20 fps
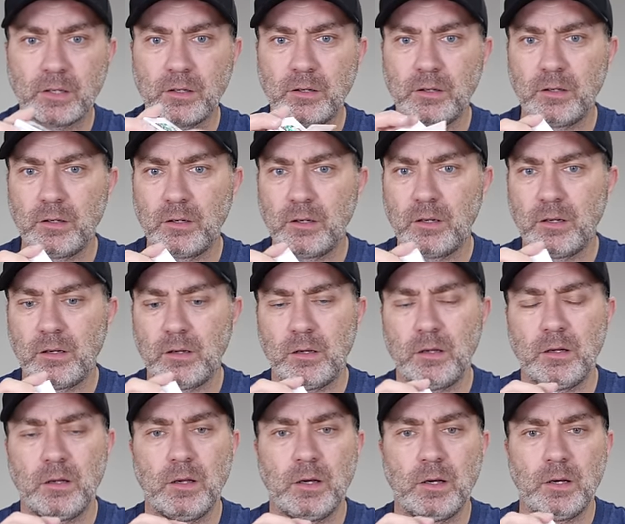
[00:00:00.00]

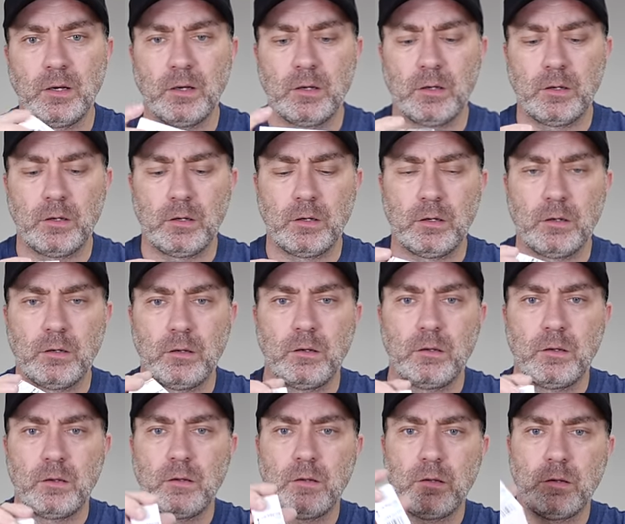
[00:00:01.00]

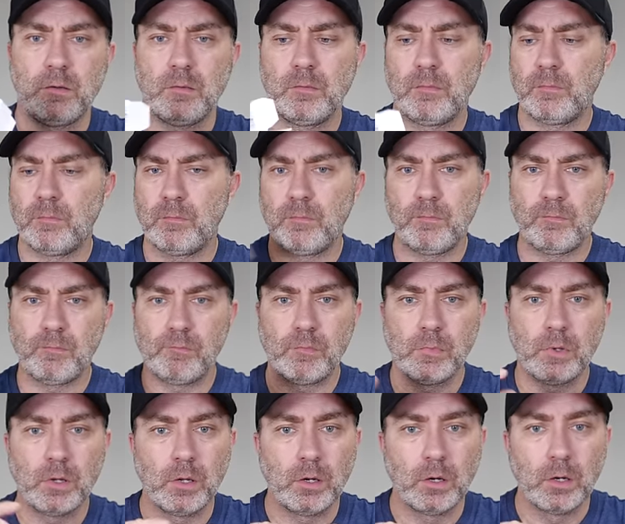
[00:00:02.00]

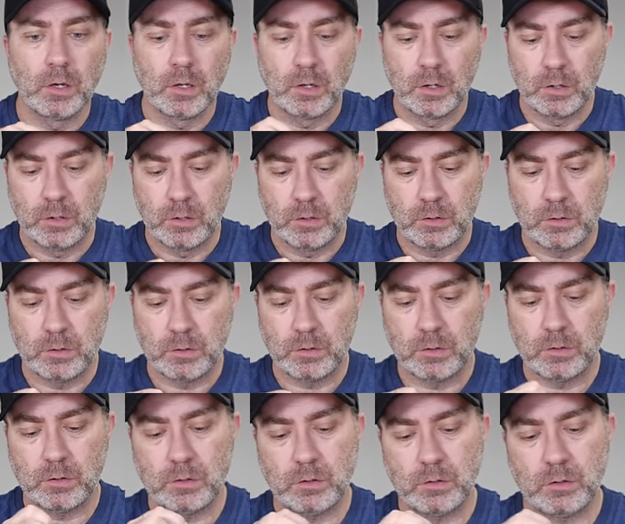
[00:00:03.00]

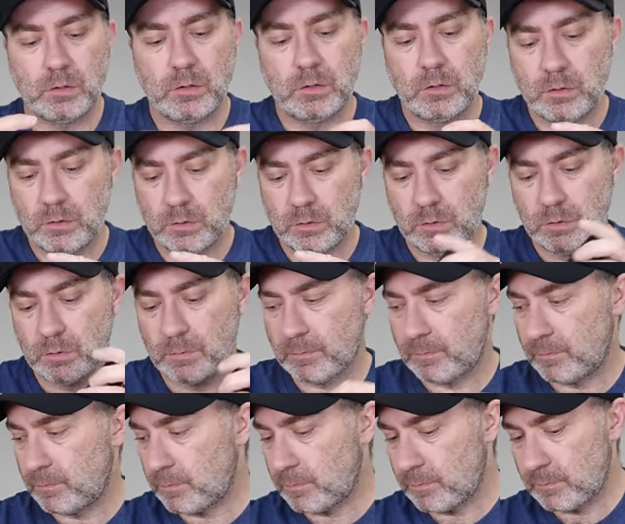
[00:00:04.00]

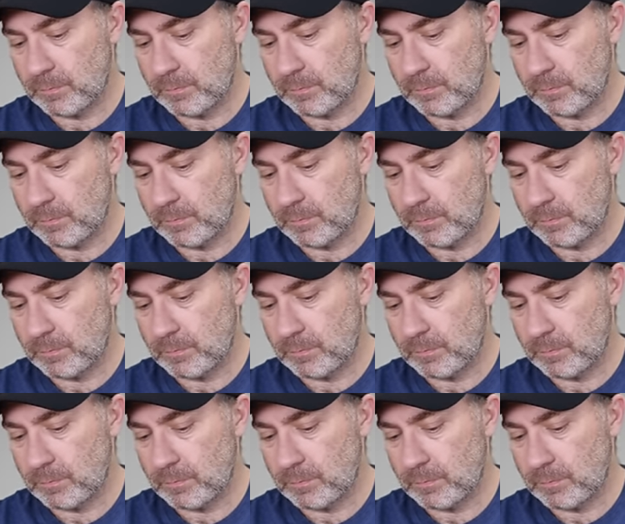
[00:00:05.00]
(silence)